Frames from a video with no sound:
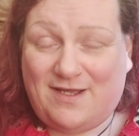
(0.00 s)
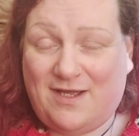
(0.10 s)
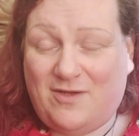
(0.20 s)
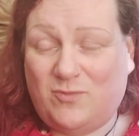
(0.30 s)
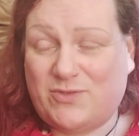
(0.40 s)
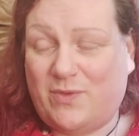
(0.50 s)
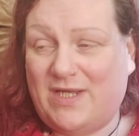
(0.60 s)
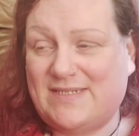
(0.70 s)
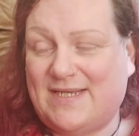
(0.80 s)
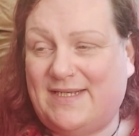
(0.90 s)
It's
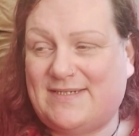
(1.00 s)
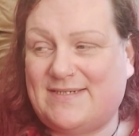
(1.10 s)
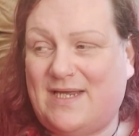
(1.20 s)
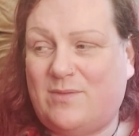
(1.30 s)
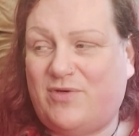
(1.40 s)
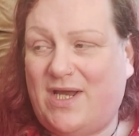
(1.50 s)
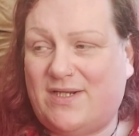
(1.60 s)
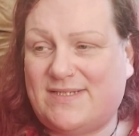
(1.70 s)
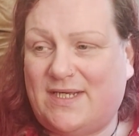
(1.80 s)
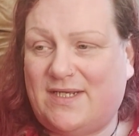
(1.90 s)
why I take citalopram,
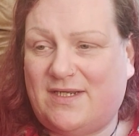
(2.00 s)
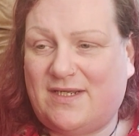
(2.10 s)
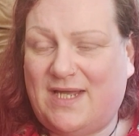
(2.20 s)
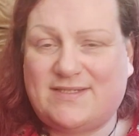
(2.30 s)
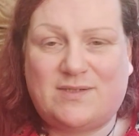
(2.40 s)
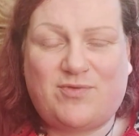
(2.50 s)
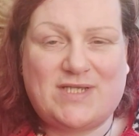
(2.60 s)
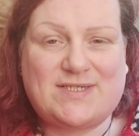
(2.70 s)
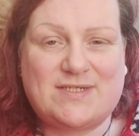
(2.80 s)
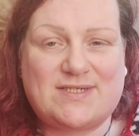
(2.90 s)
I take
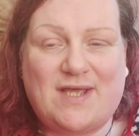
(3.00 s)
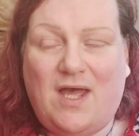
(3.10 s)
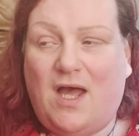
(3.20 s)
antidepressants,